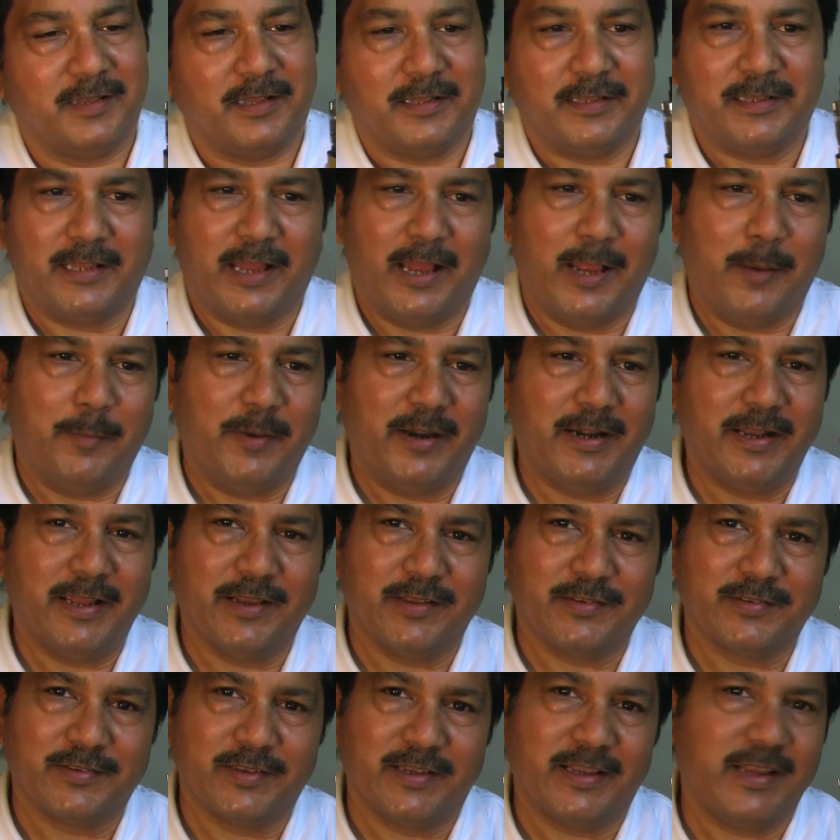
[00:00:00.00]
The
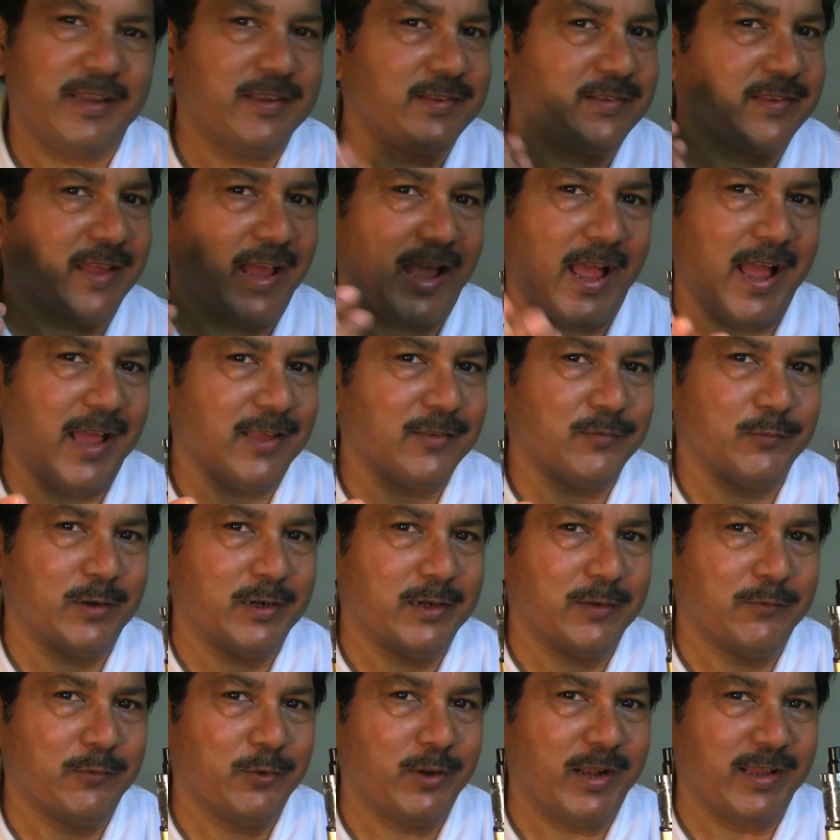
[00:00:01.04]
Amadeus is as
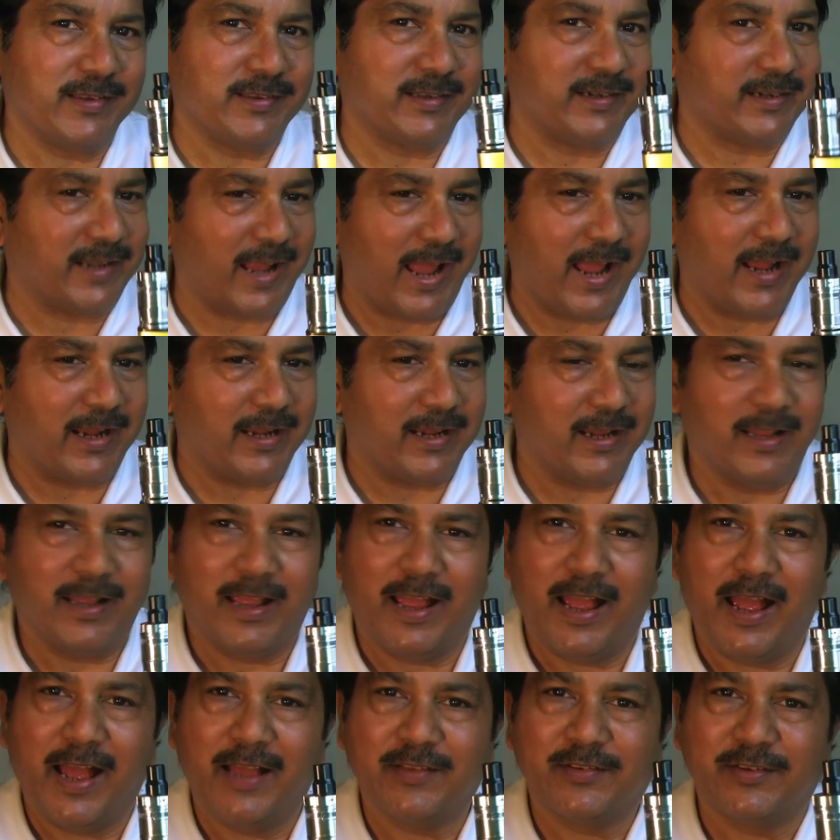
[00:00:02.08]
wonderful as a tank
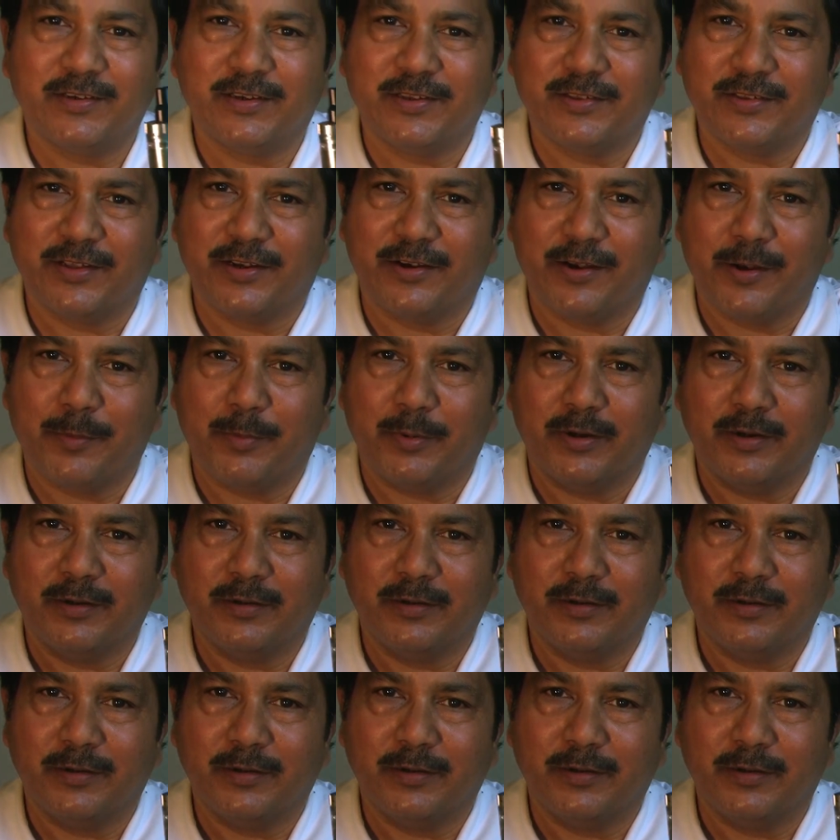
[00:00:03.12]
as it is a dripper.